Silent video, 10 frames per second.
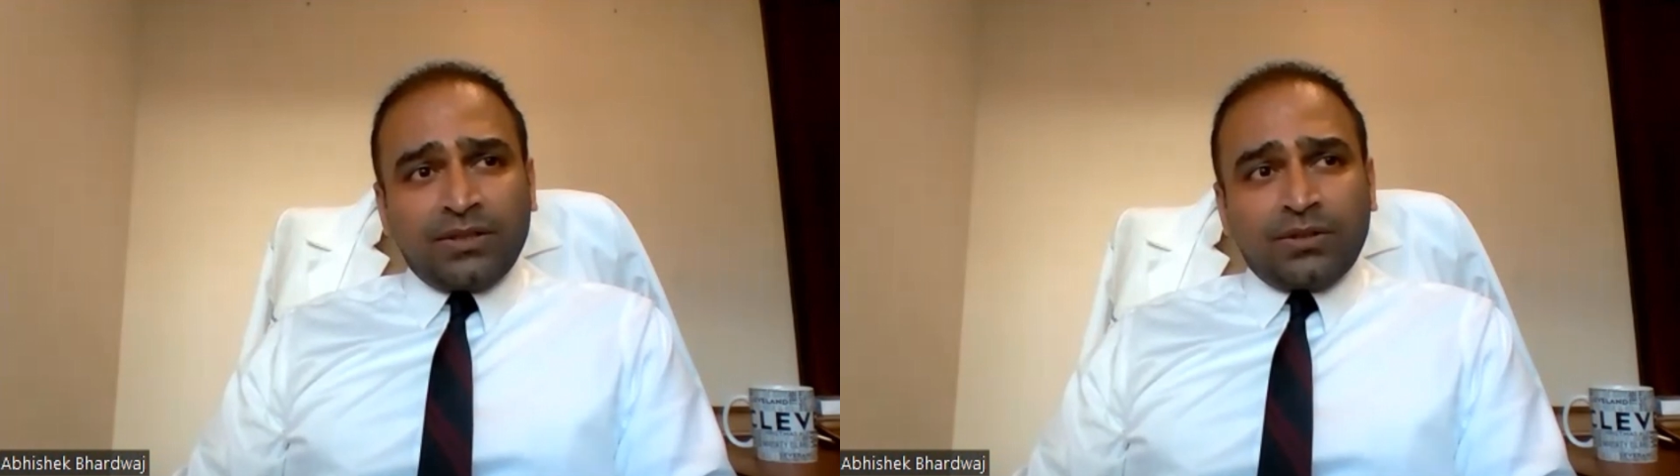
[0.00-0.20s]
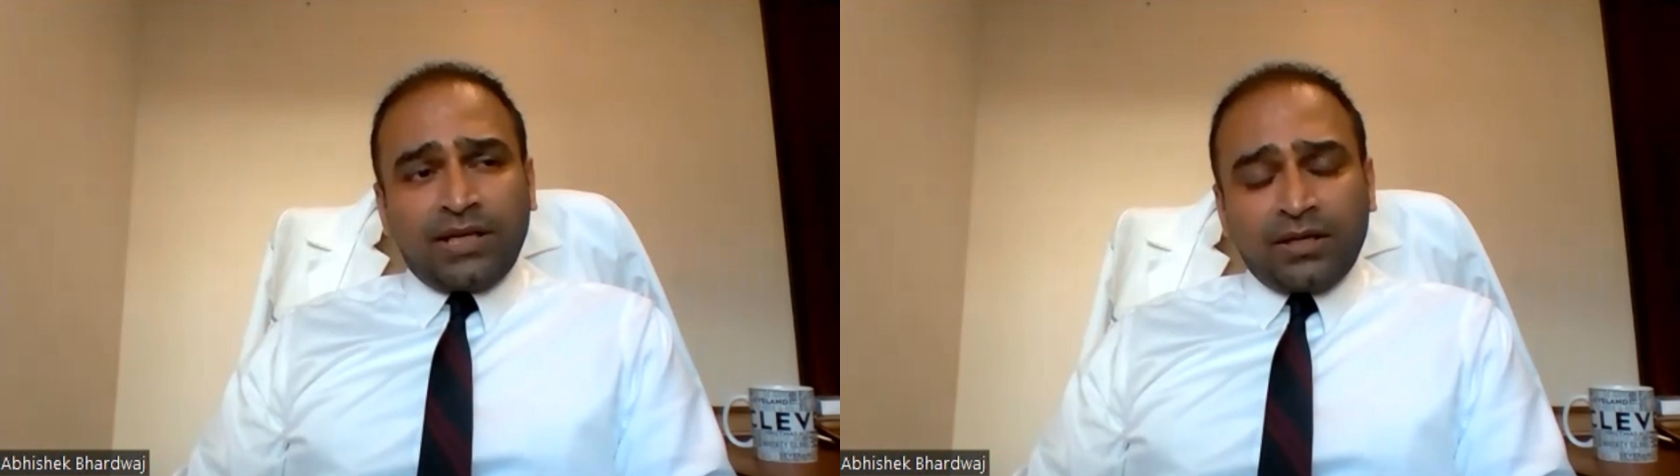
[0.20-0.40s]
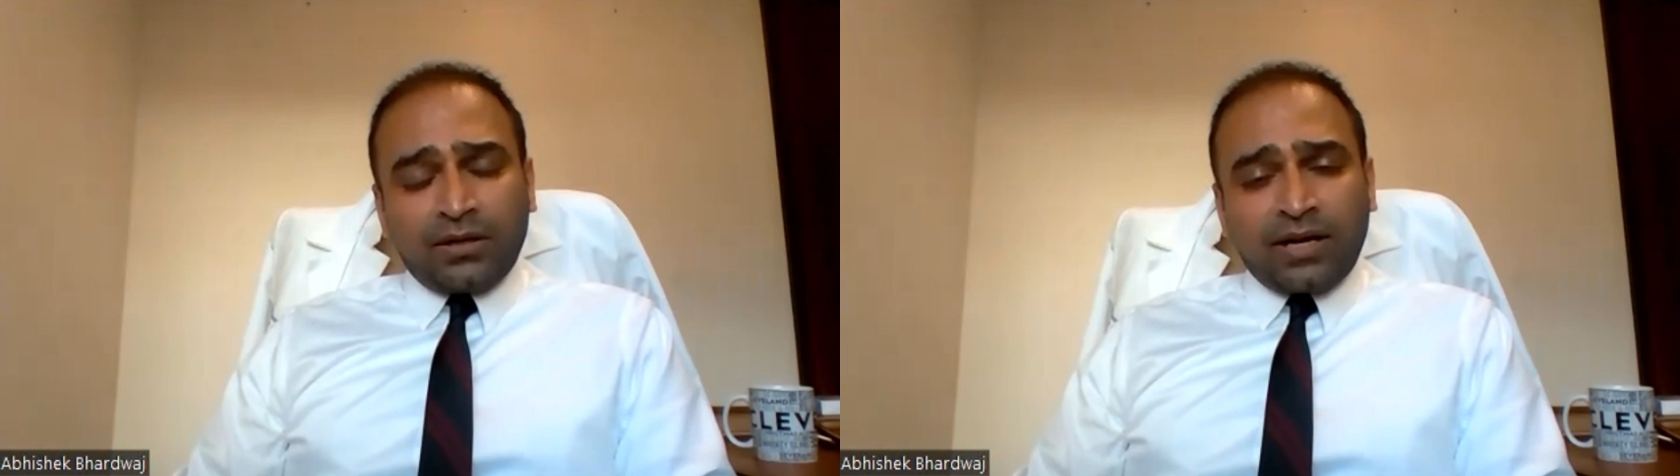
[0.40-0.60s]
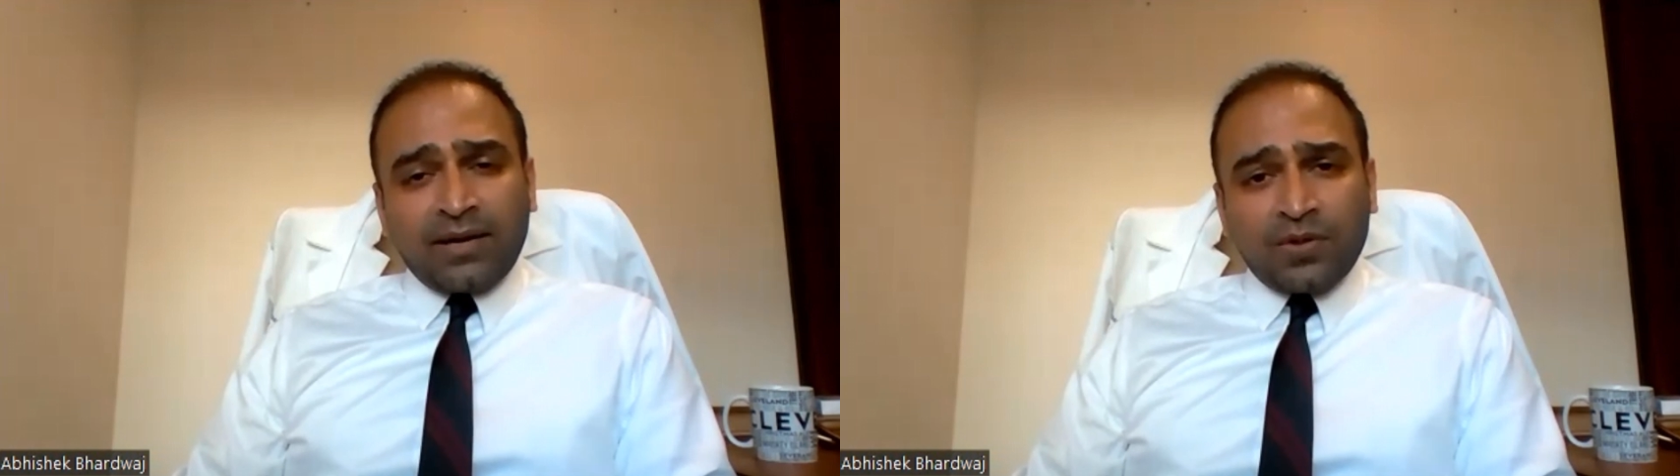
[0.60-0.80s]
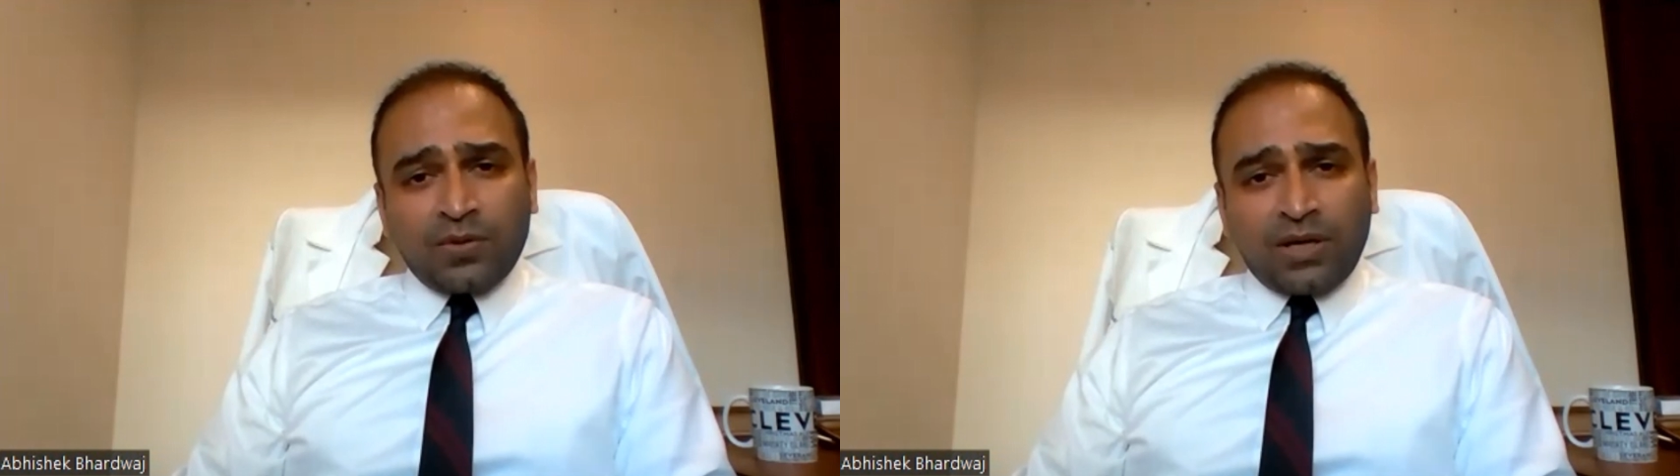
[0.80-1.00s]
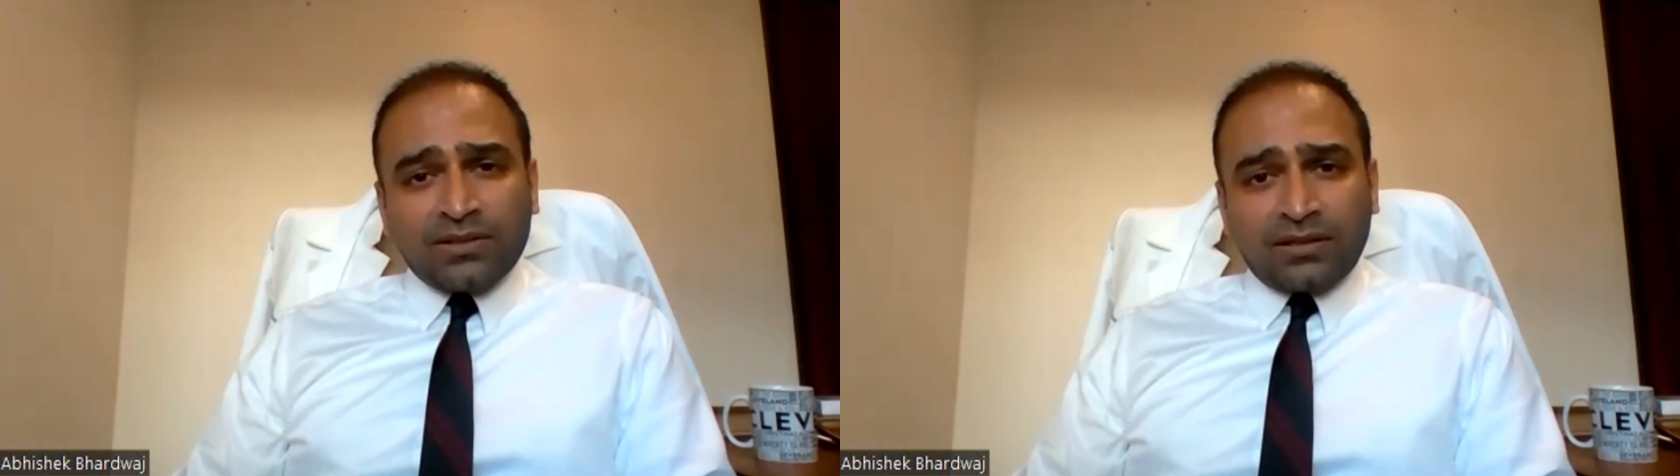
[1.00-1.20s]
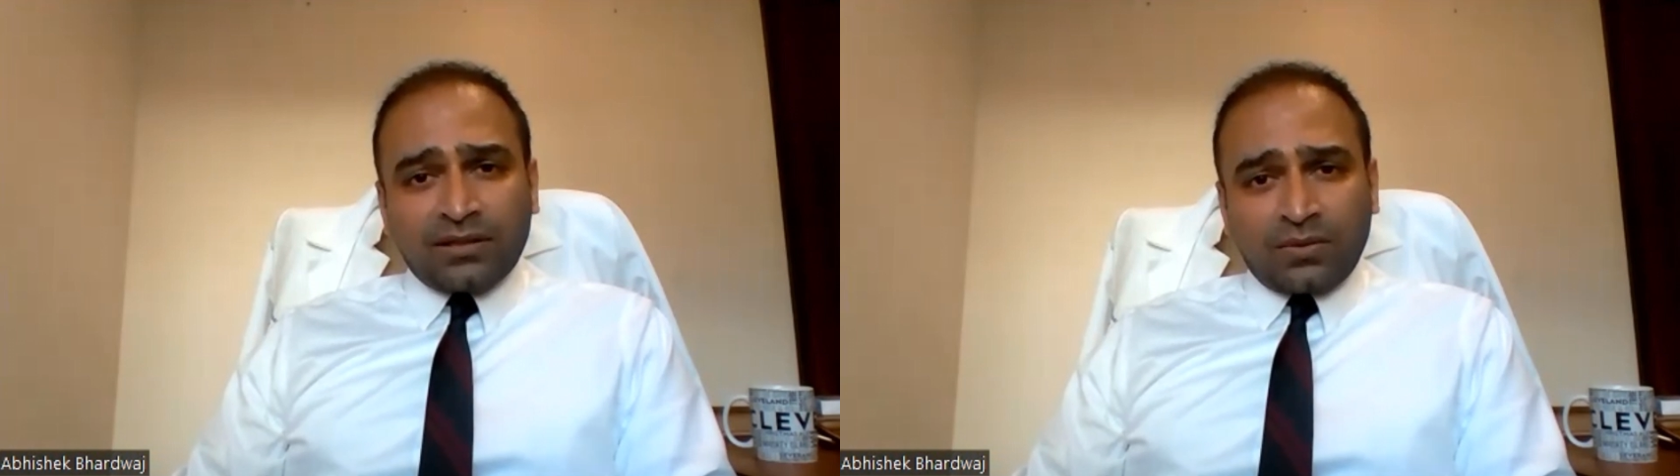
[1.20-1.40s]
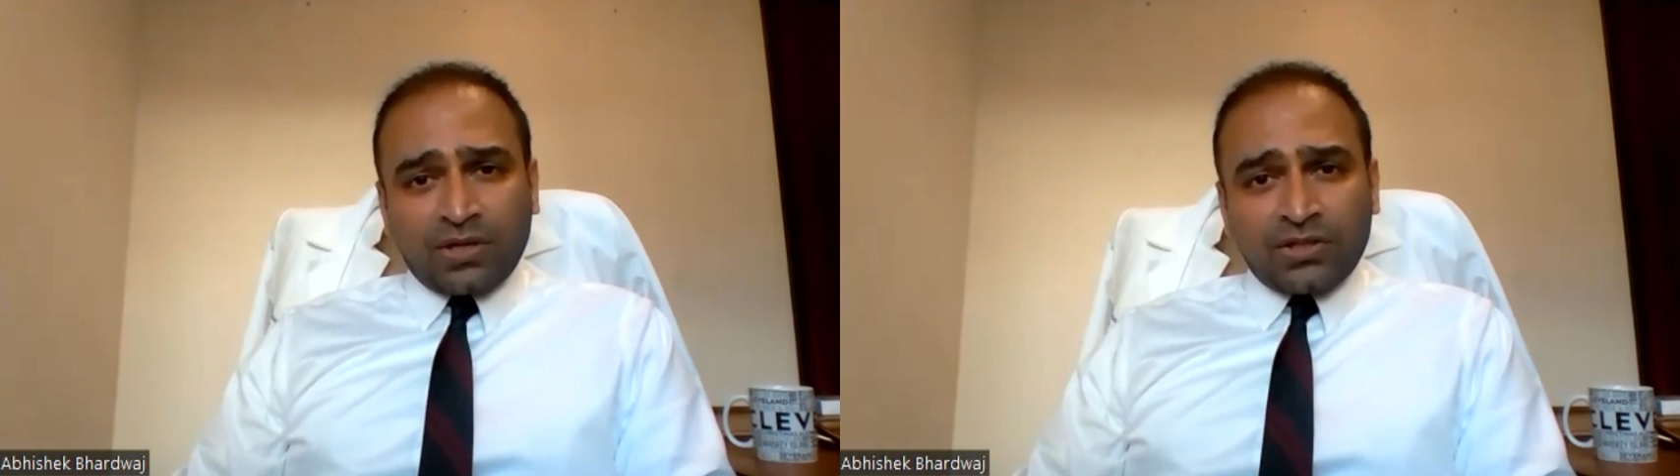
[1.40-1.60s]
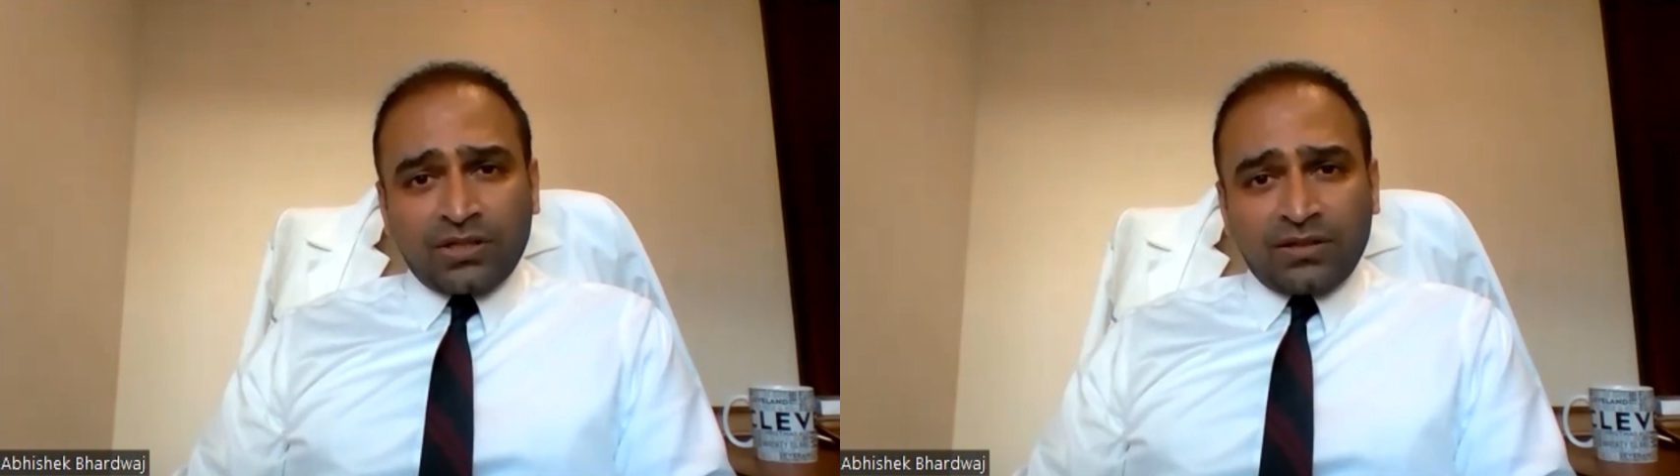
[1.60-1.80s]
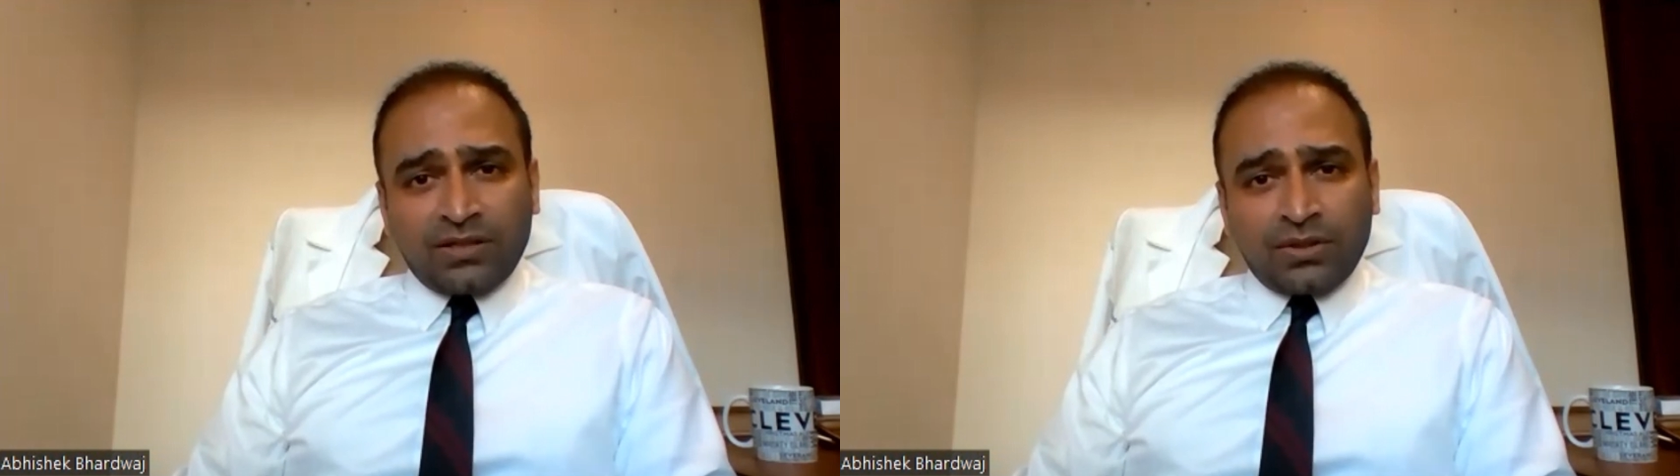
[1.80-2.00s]
you take your time to answer a
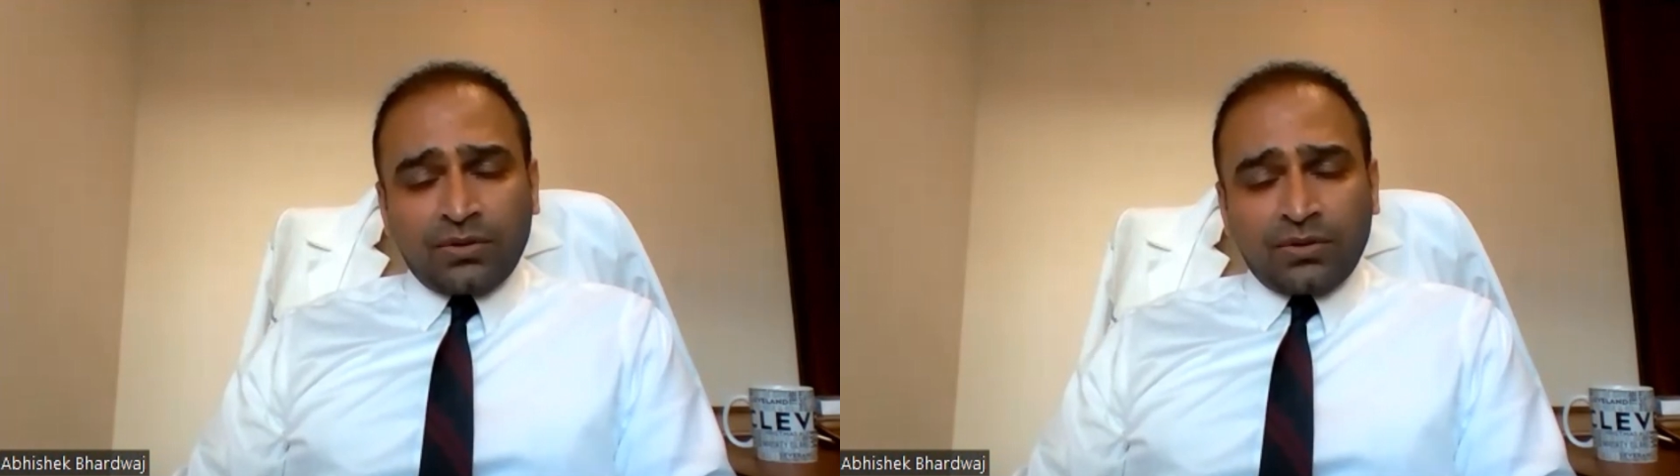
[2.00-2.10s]
question,